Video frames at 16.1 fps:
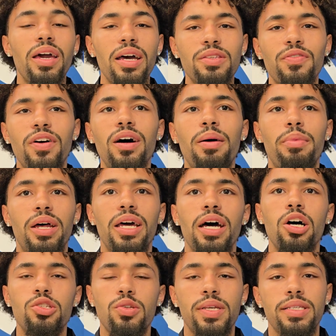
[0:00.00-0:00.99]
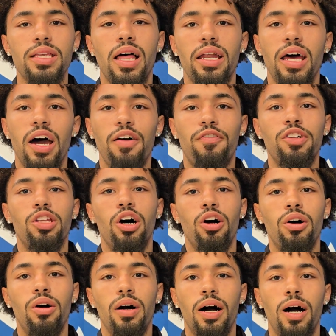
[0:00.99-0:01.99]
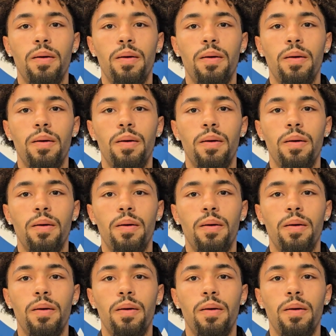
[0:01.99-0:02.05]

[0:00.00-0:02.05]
Yeah, it's fun, but it also takes a lot of effort, though.